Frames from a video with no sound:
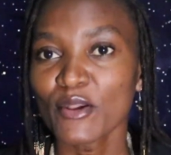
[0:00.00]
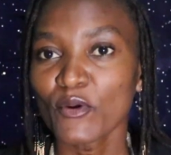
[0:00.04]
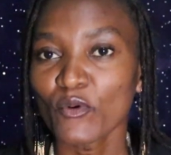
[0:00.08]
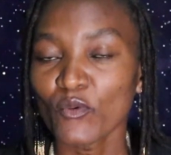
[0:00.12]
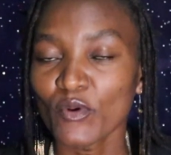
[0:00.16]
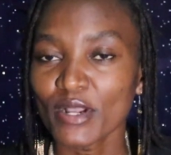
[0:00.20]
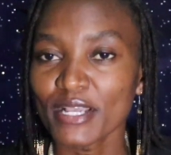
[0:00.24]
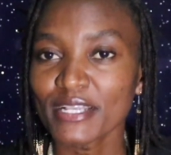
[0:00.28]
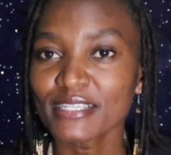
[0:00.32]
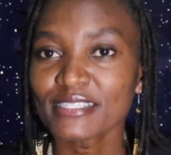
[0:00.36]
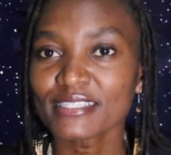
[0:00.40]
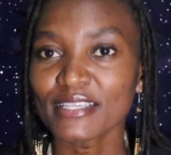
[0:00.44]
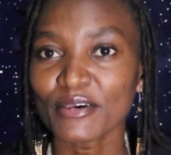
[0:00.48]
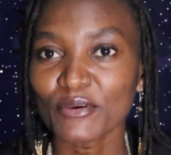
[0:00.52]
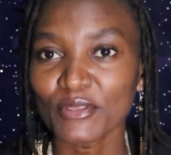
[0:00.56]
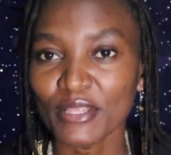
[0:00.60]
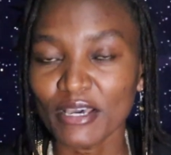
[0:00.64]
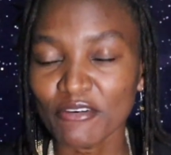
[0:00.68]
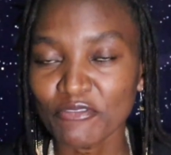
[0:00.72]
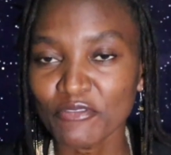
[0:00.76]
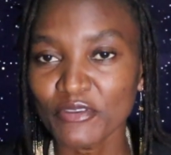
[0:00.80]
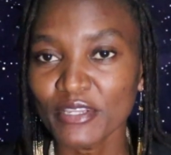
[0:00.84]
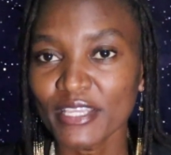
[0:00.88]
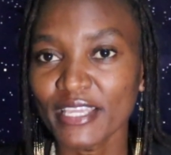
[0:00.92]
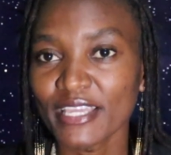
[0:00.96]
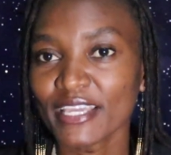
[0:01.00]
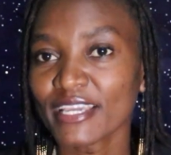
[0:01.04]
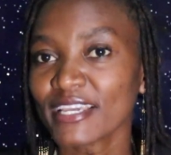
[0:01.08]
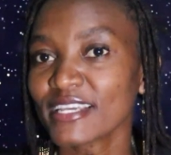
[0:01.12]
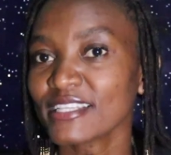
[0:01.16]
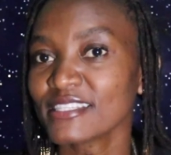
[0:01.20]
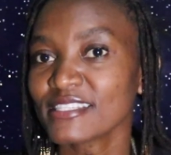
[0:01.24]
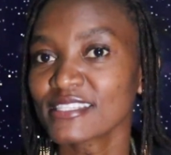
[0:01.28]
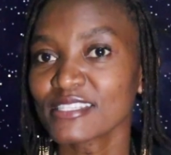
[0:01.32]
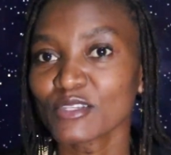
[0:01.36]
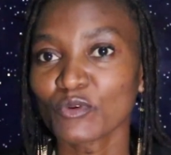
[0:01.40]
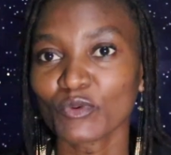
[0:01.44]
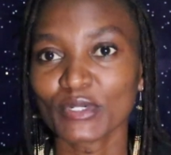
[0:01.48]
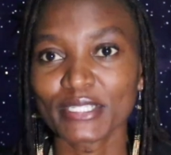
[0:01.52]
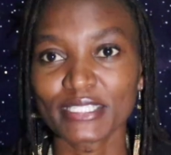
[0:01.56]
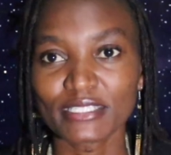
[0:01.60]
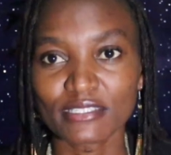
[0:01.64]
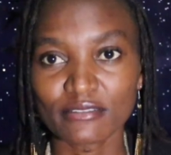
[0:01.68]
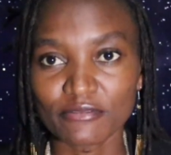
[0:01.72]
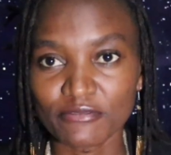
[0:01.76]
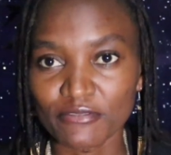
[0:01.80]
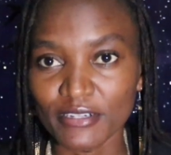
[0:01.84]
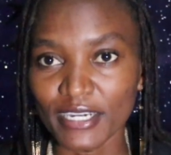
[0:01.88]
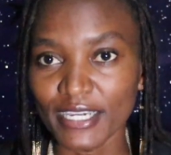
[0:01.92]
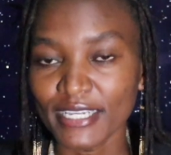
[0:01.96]
where South Africans were
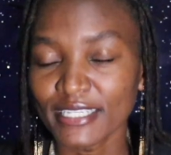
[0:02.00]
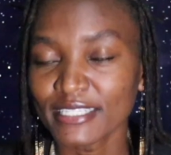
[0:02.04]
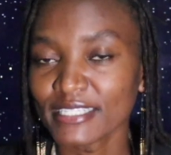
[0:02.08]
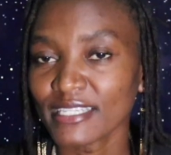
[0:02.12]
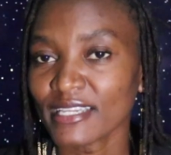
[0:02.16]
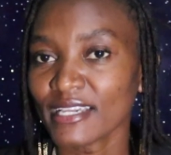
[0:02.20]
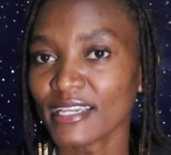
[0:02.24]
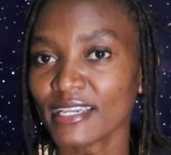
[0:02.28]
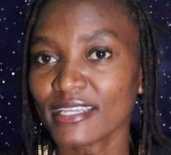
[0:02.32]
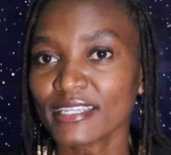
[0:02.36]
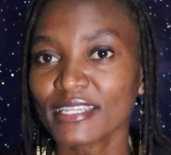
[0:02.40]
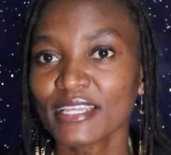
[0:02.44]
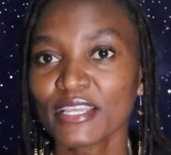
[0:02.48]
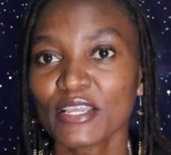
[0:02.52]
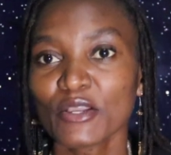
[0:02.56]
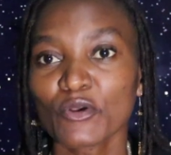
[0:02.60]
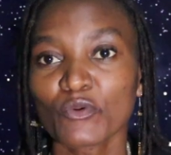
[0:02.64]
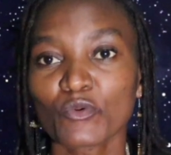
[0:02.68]
divided.